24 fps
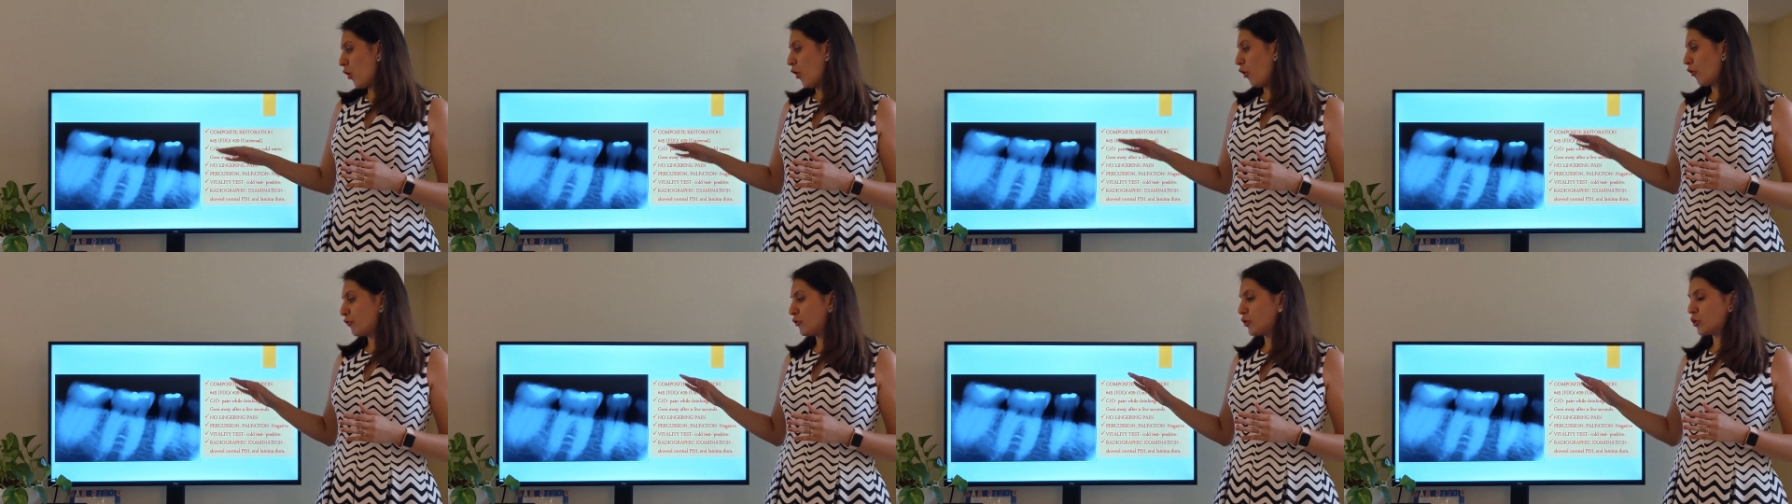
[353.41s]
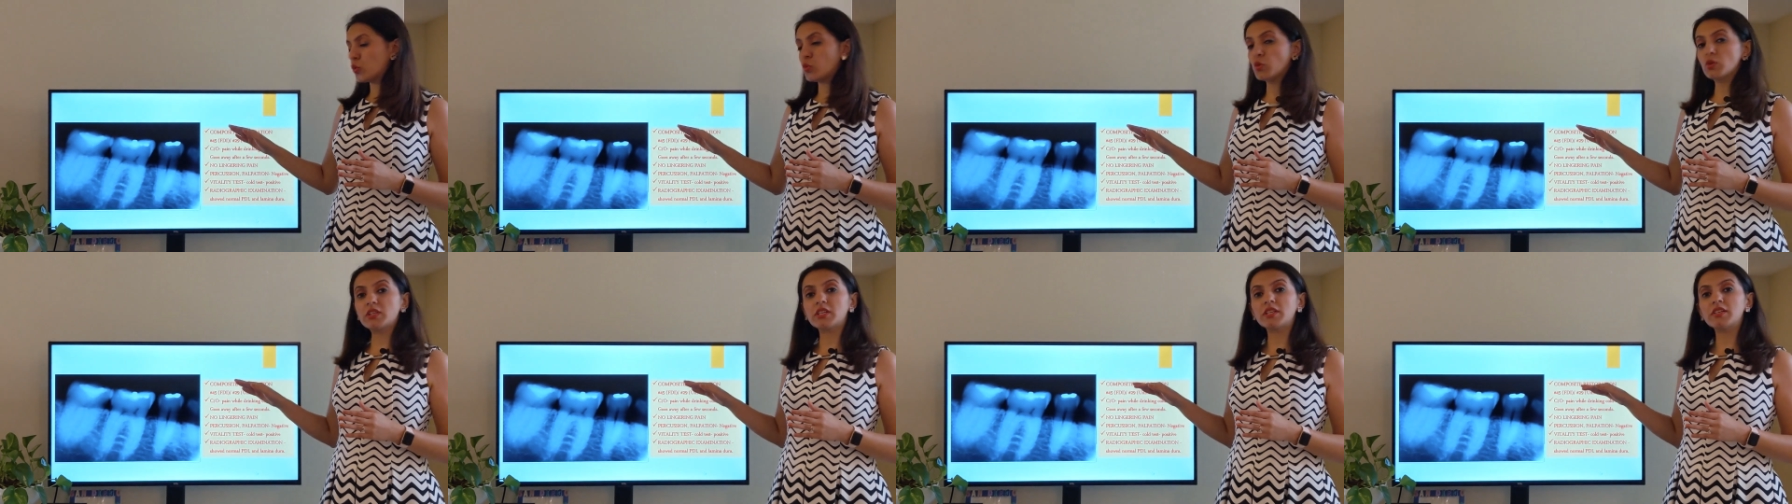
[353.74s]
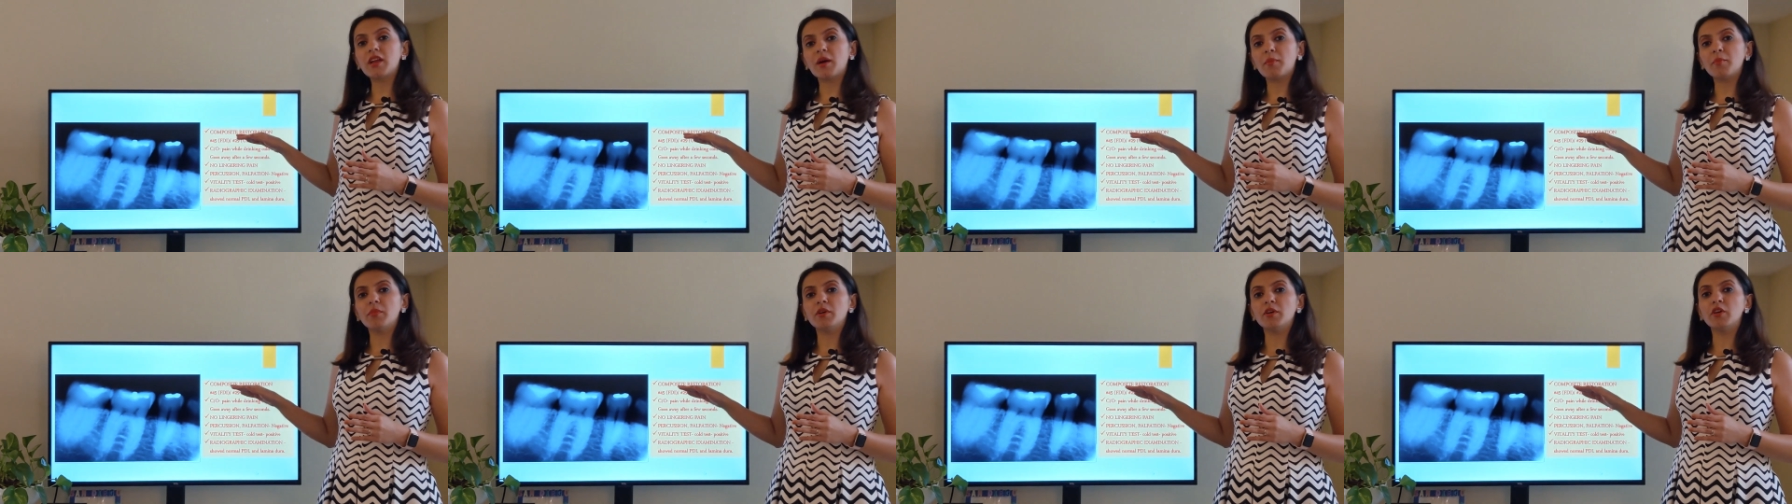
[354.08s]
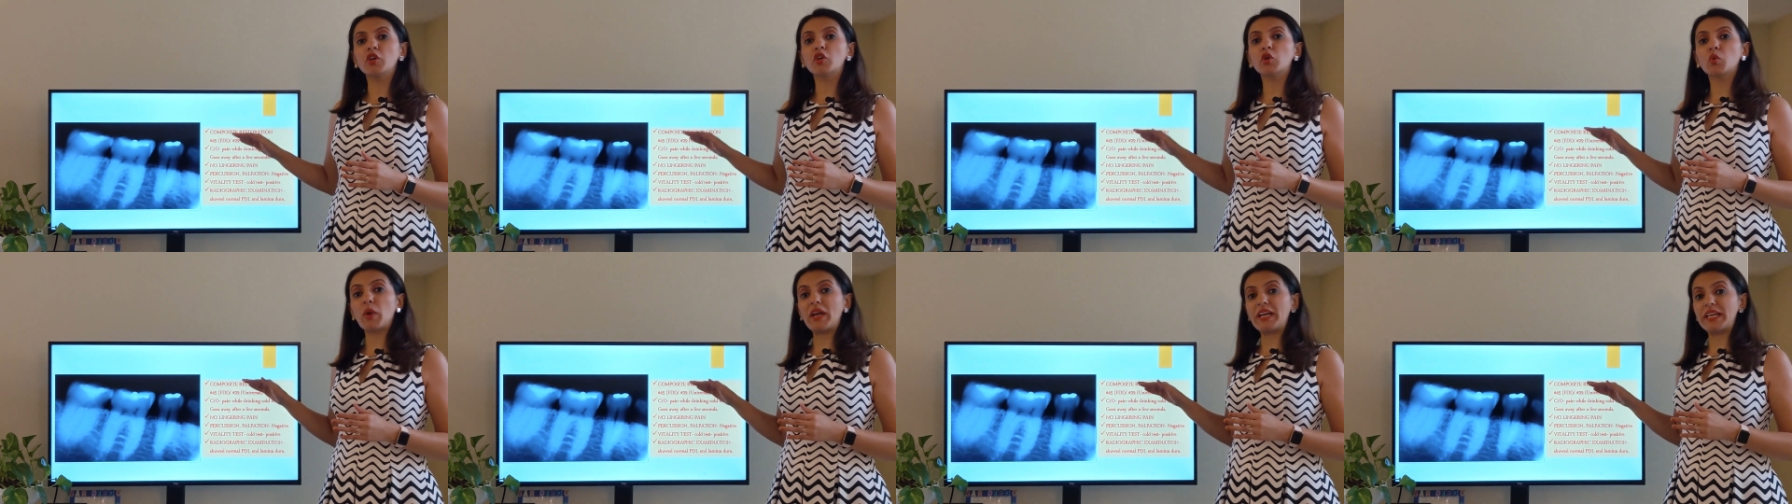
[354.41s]
of tooth
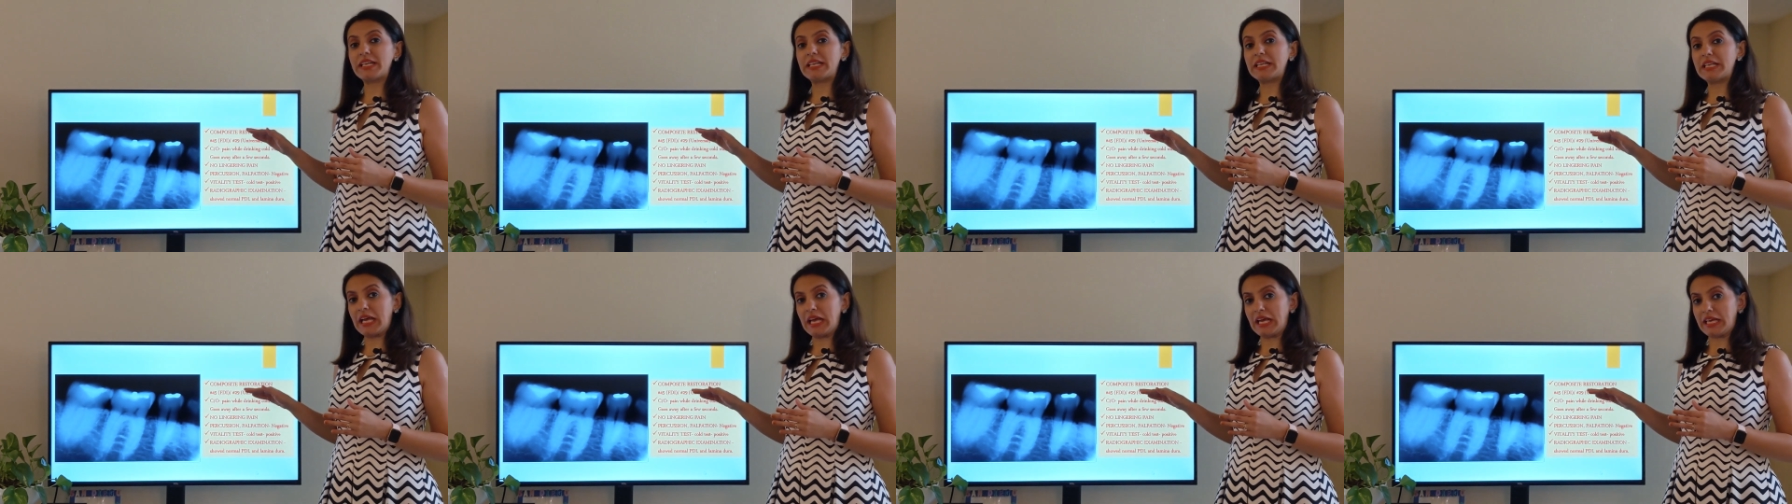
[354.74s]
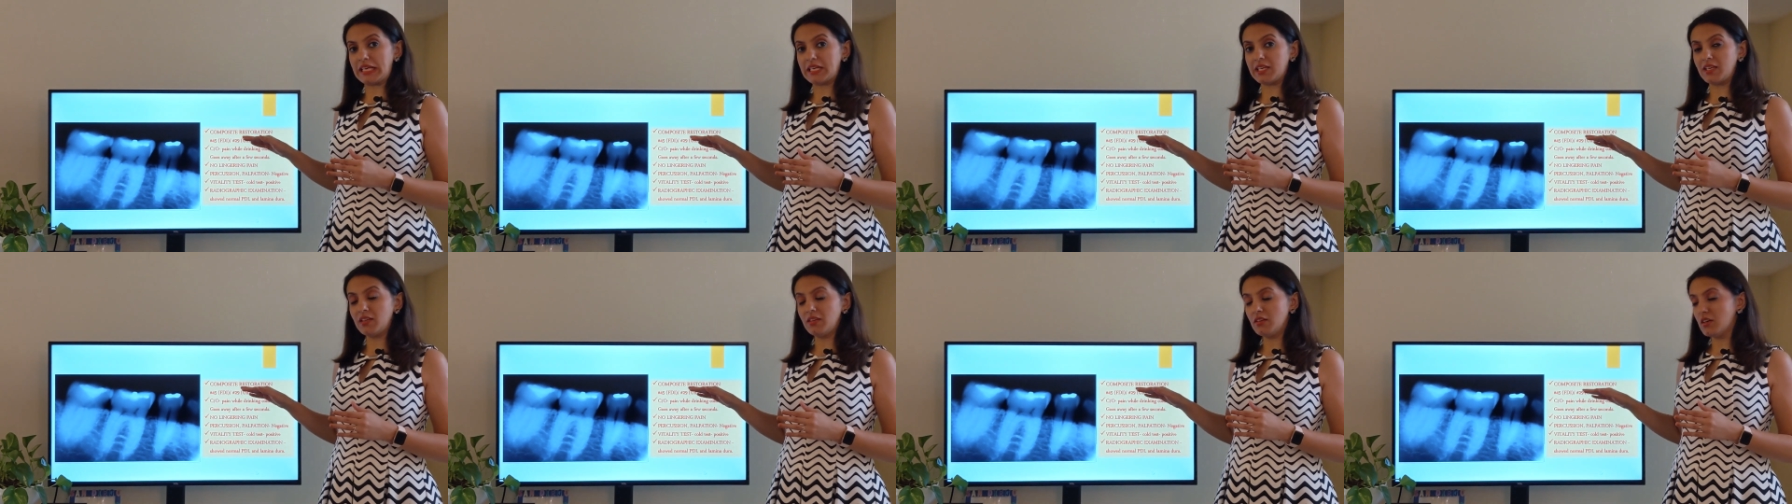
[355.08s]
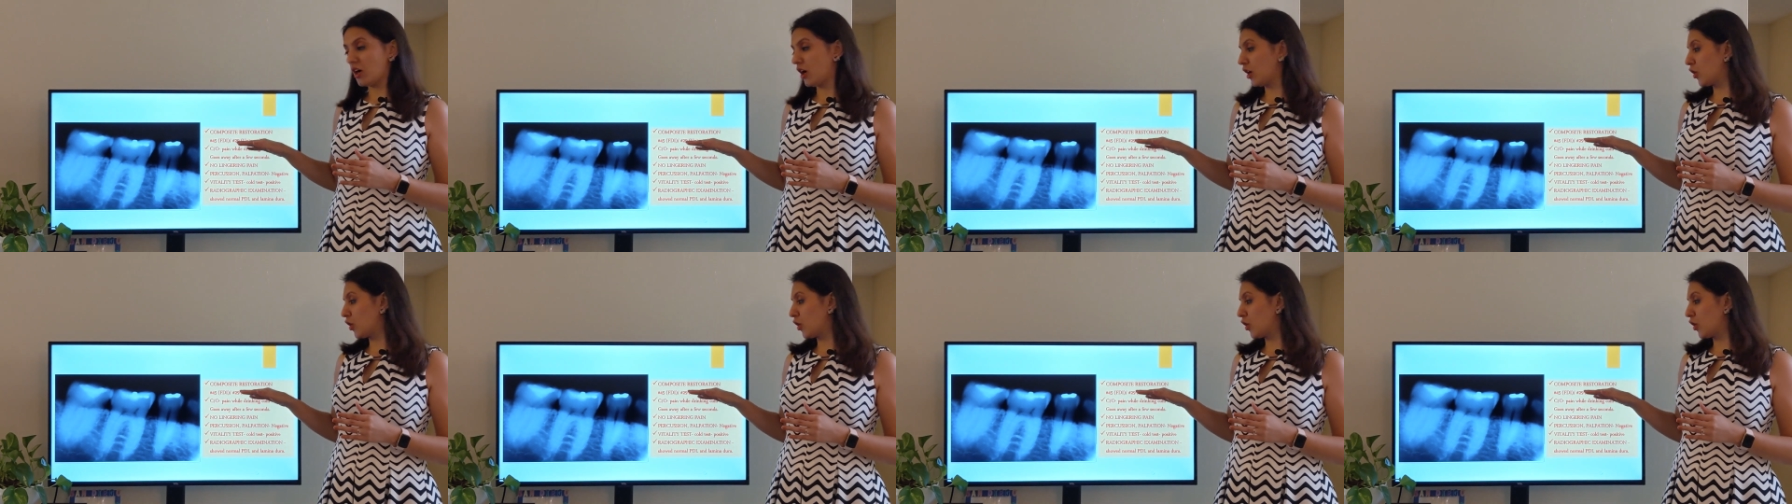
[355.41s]
number twenty-nine